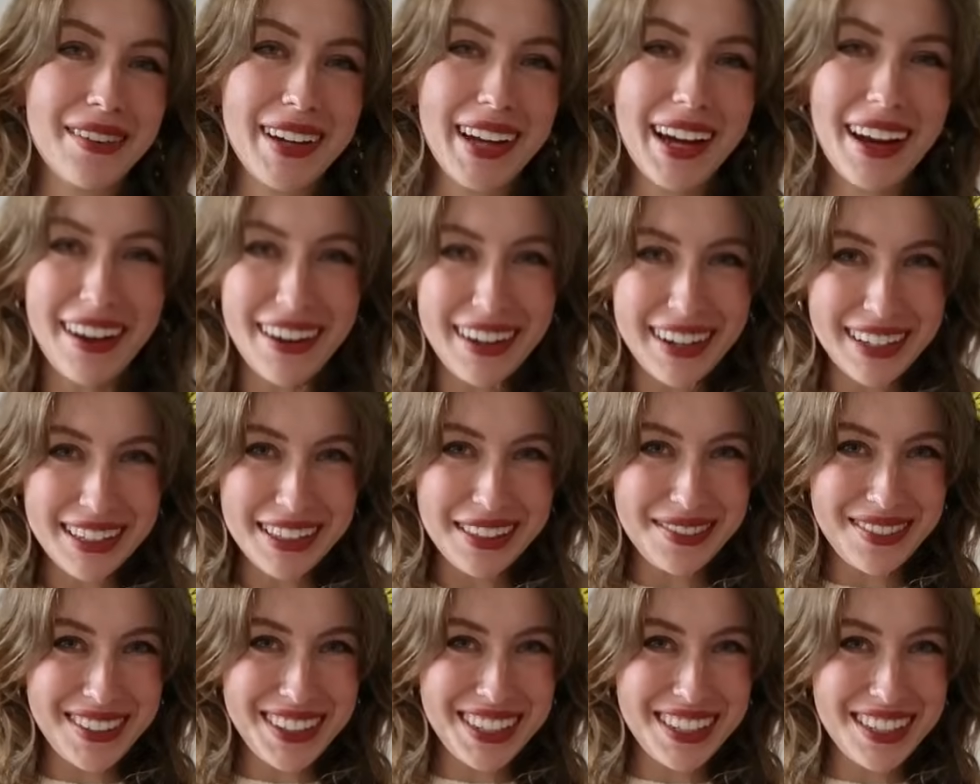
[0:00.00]
we are, here's
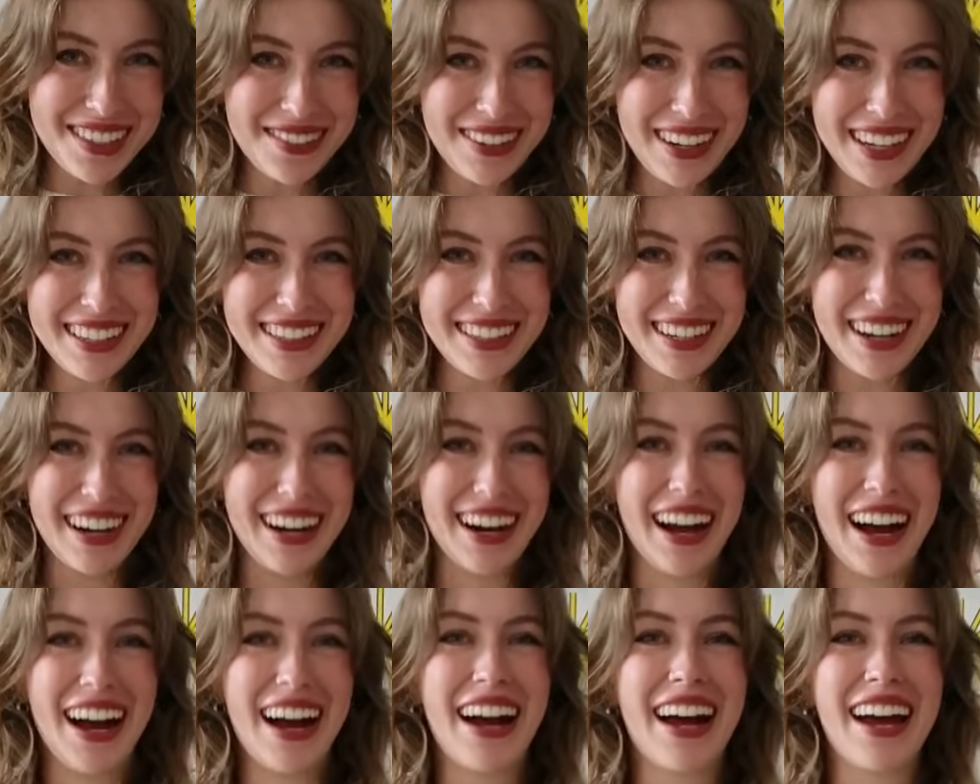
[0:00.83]
the finished
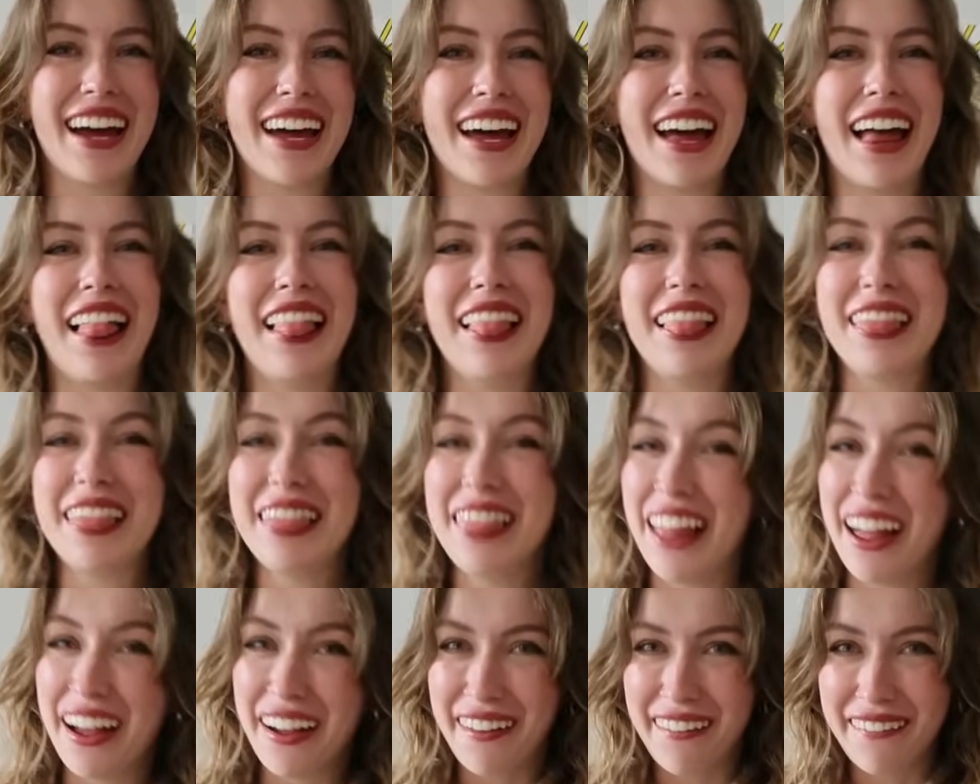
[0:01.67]
sweater. I
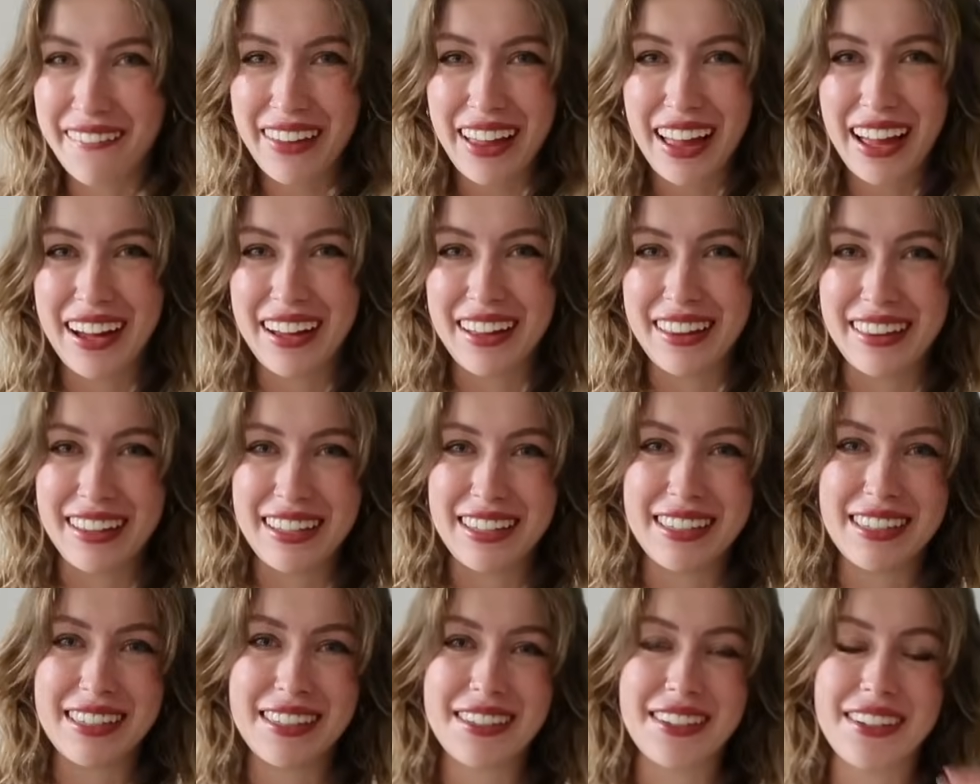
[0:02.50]
love how
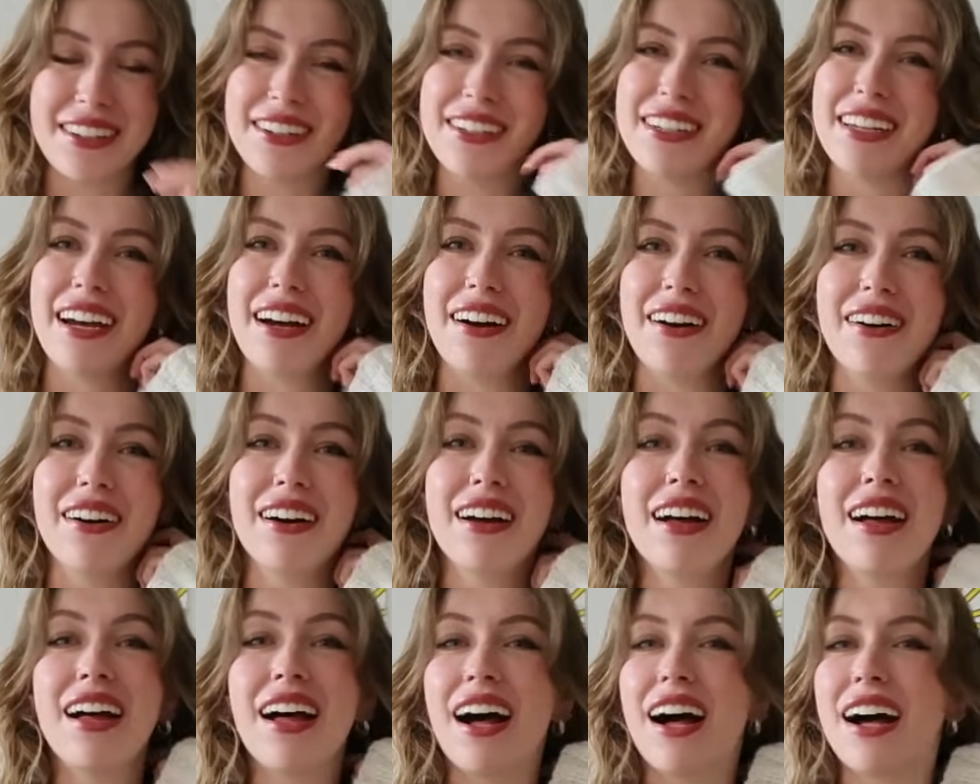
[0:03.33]
this has turned out.
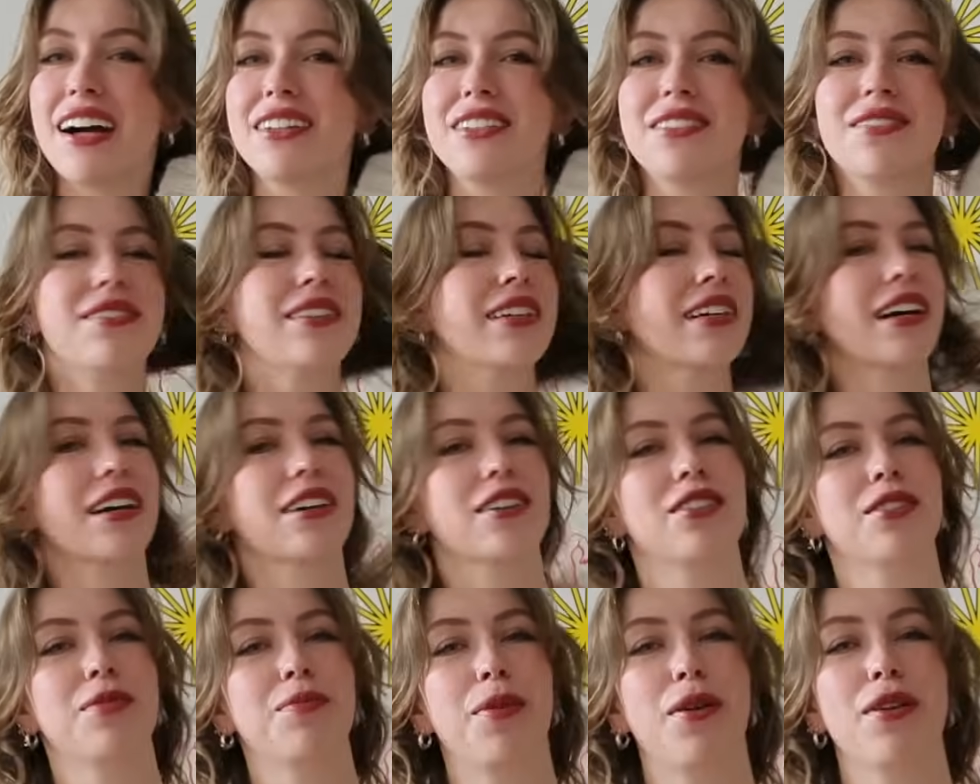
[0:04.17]
I don't think I
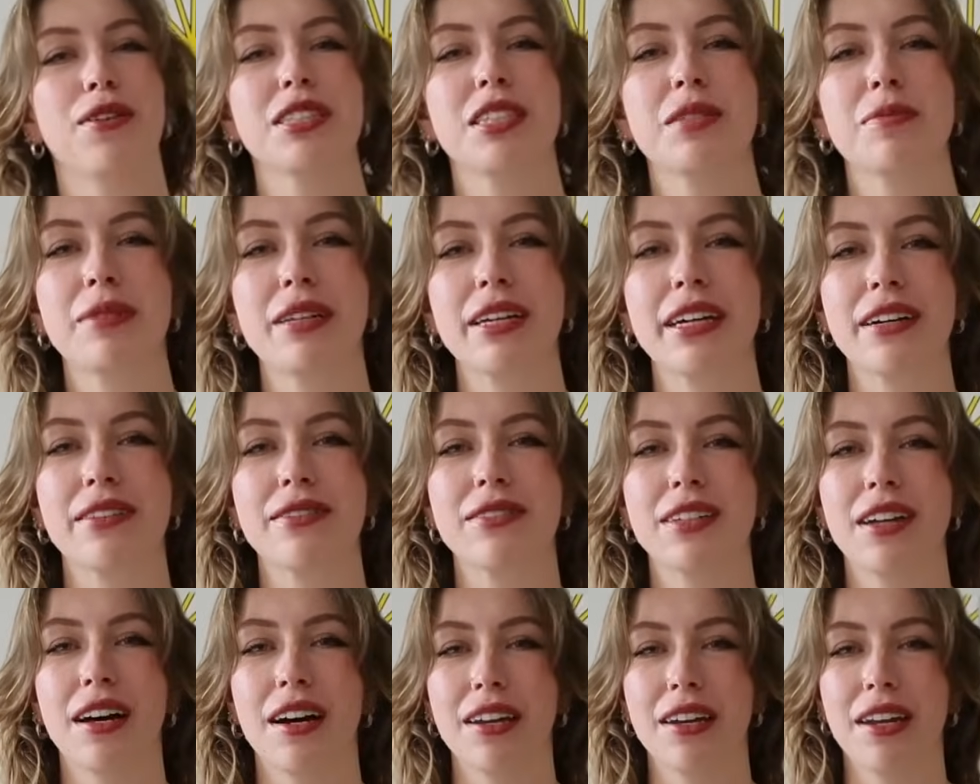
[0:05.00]
could possibly have
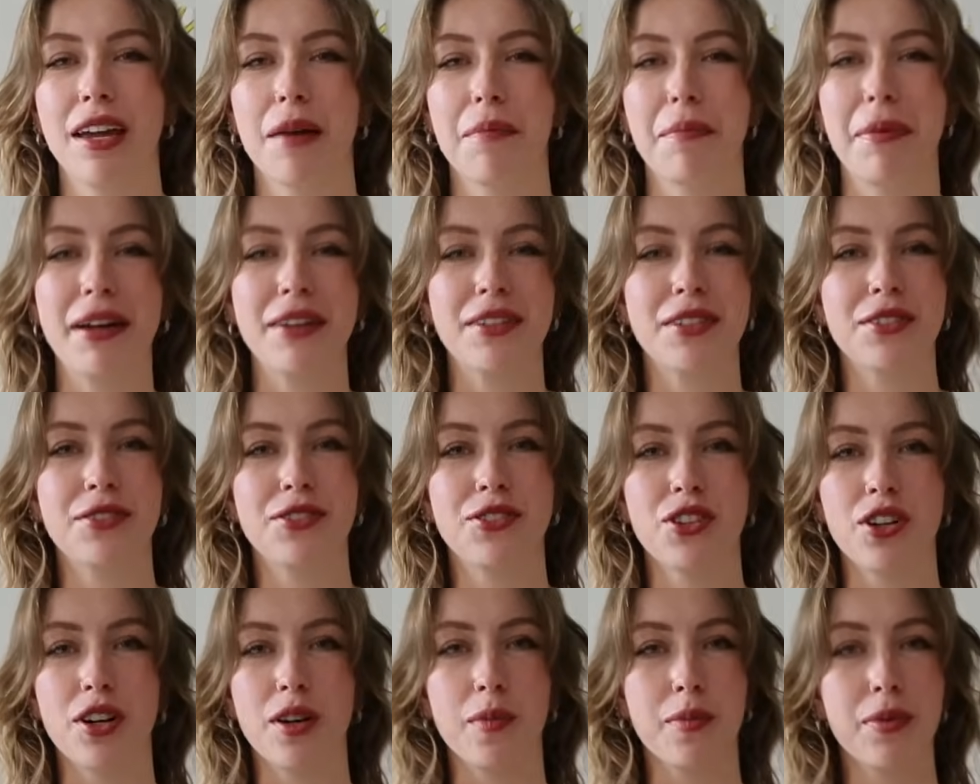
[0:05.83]
done a better
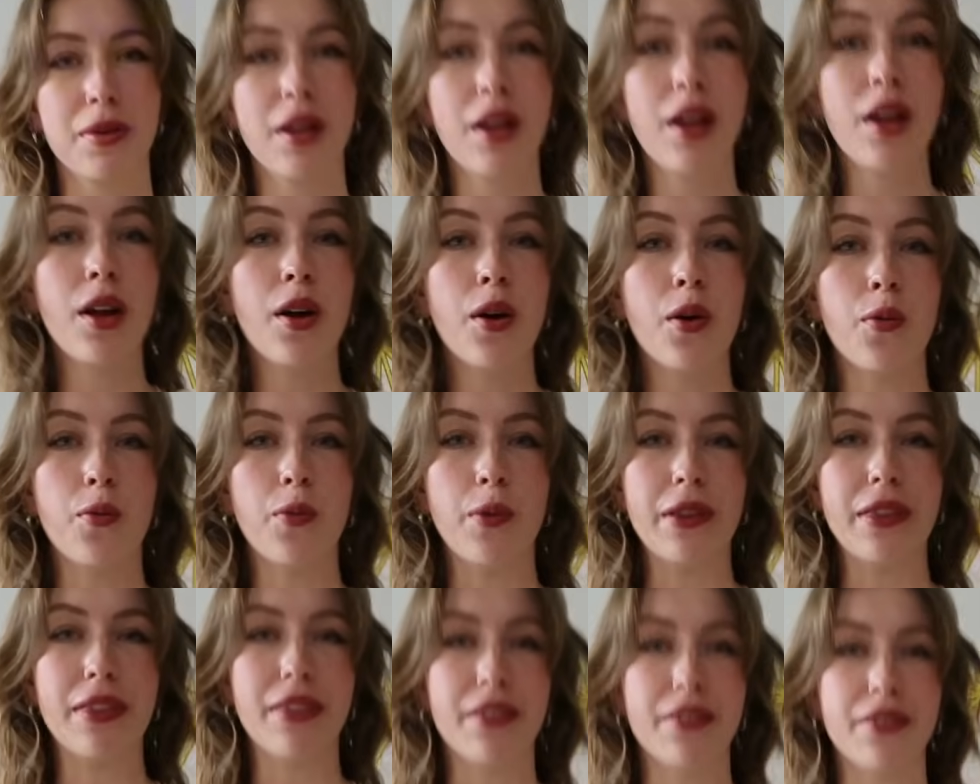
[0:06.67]
job
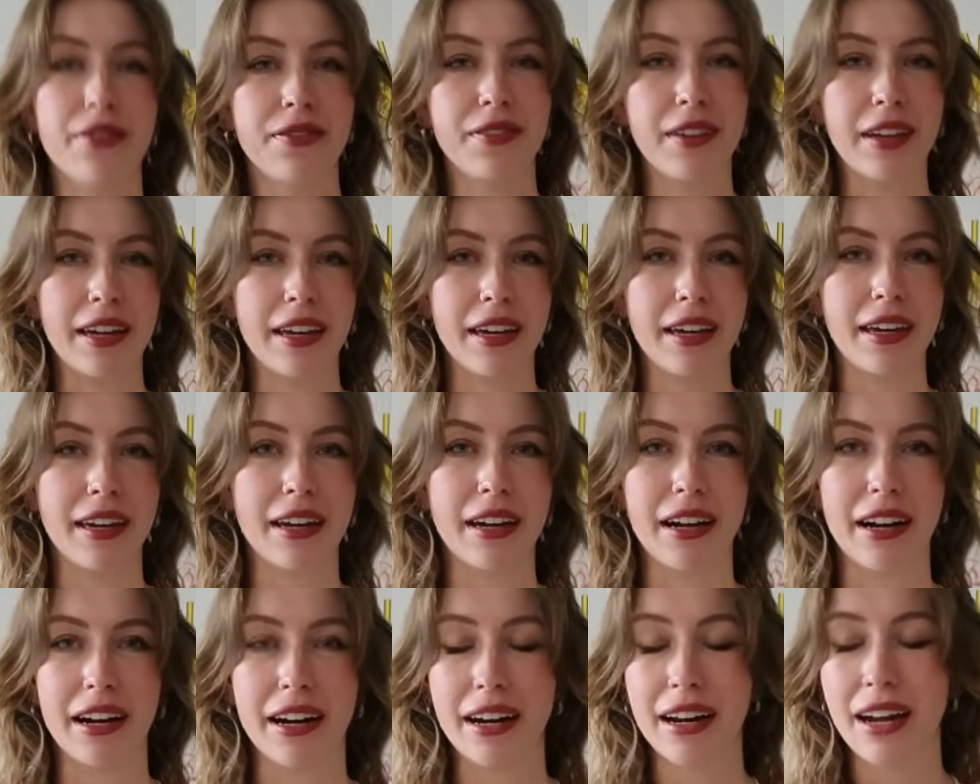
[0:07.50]
with the fit
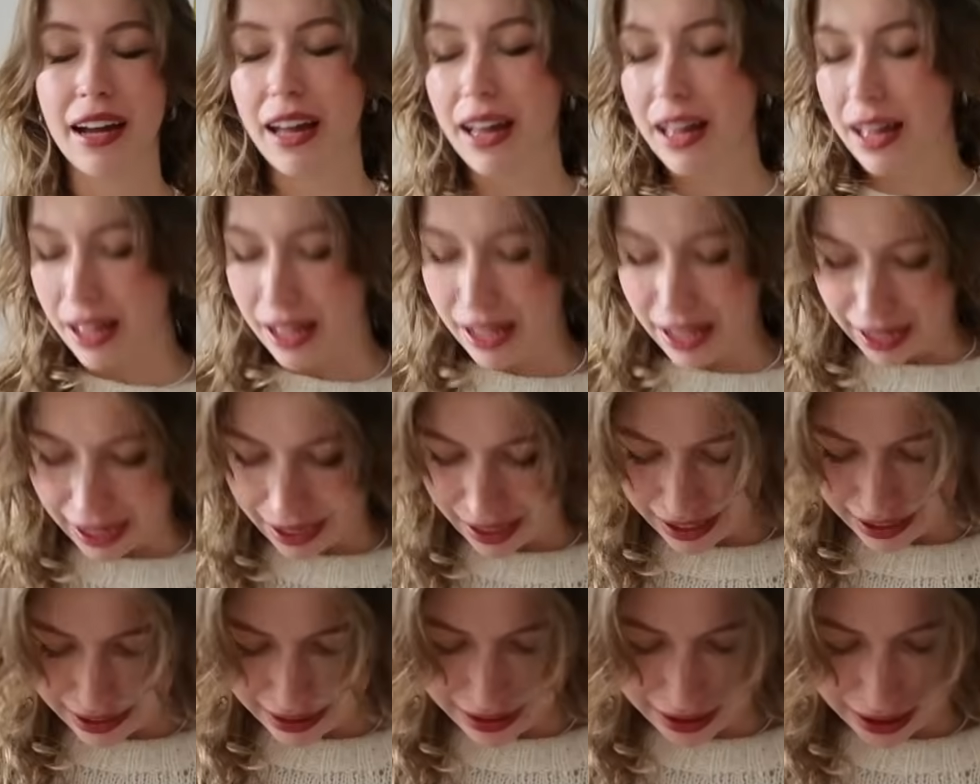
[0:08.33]
here.
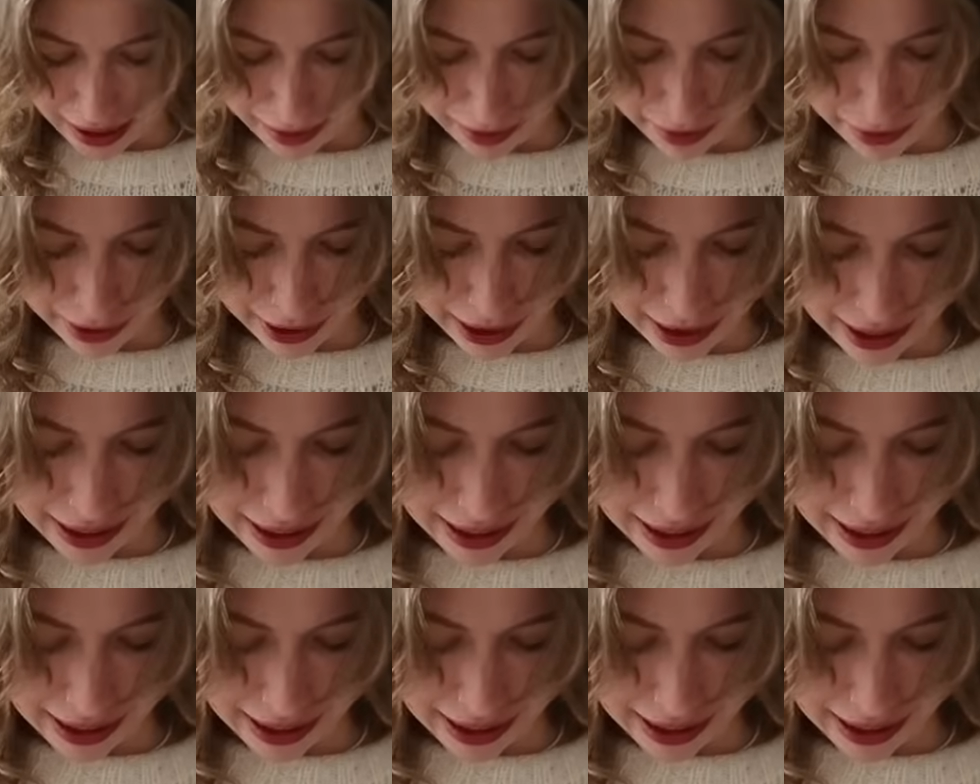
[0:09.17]
And I'm really